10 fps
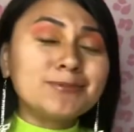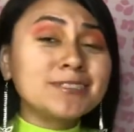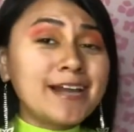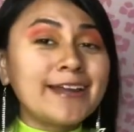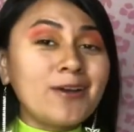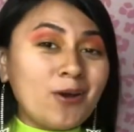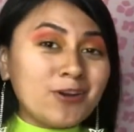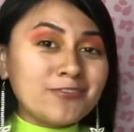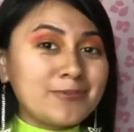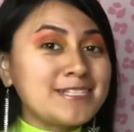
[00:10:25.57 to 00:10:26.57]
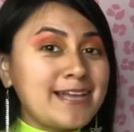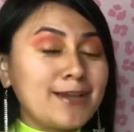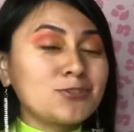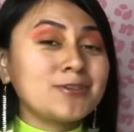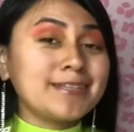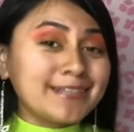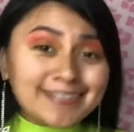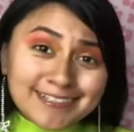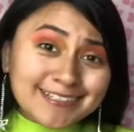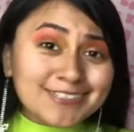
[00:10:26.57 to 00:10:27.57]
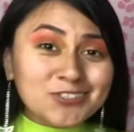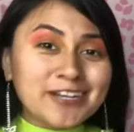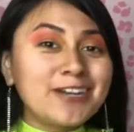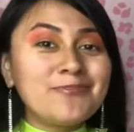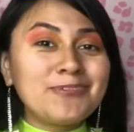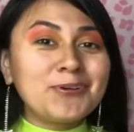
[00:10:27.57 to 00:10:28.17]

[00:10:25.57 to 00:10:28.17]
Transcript: it was kind of hard for me to actually get a good try on